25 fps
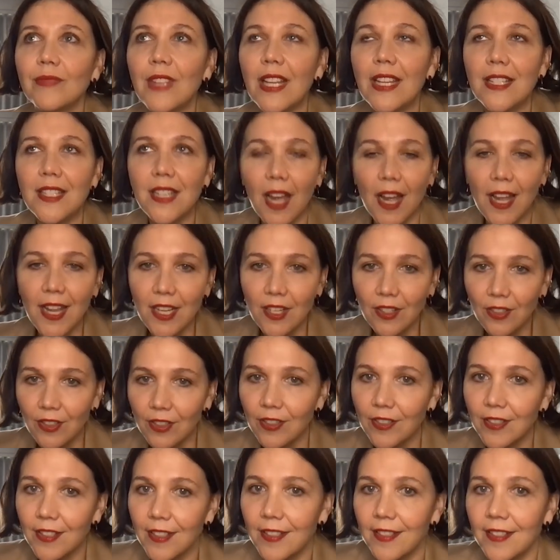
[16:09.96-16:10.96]

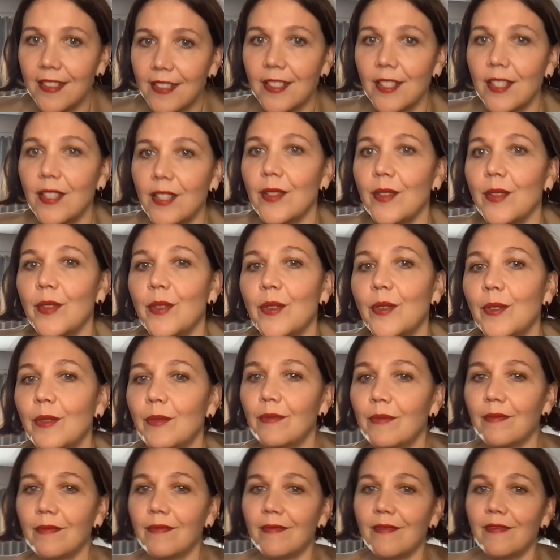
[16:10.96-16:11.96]
entitled
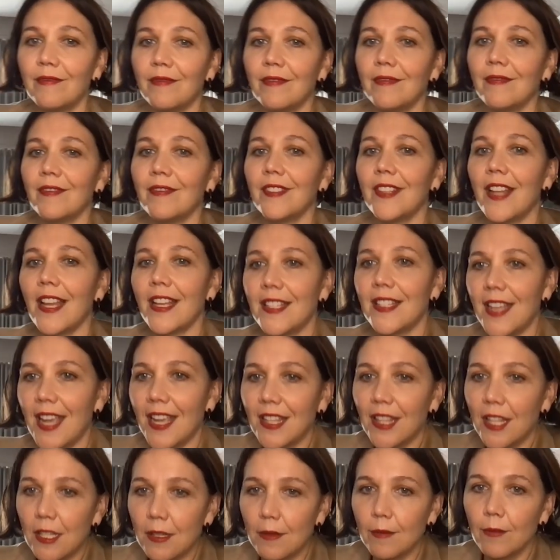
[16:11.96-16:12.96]
to like
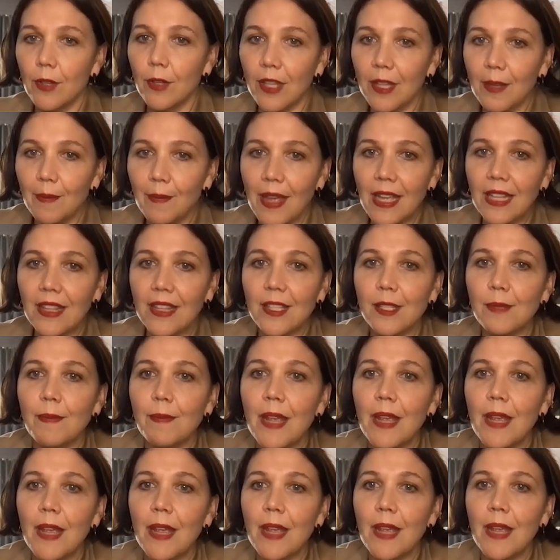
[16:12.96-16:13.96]
take this, really make the
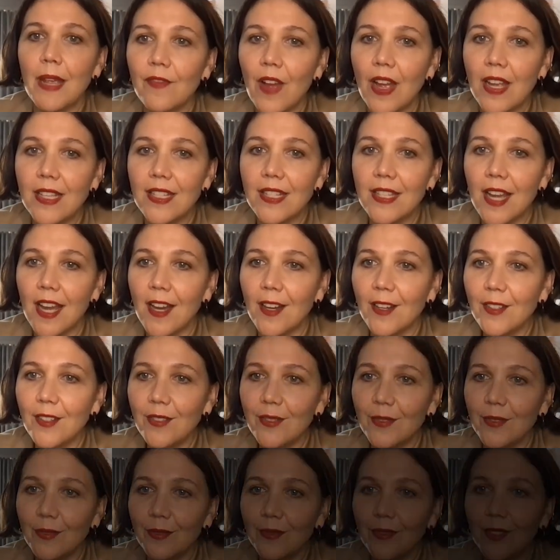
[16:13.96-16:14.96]
space to find
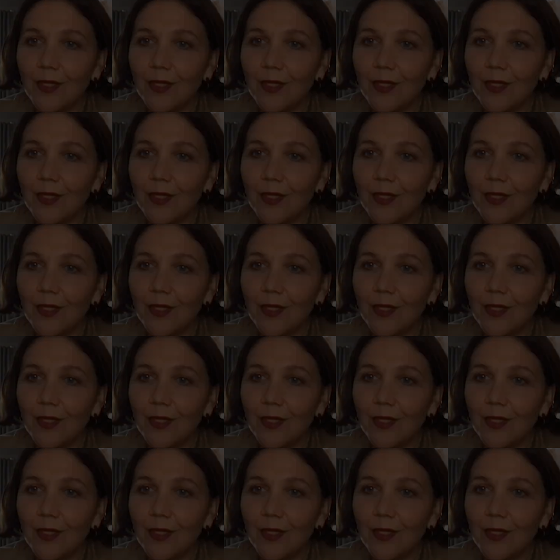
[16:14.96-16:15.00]
out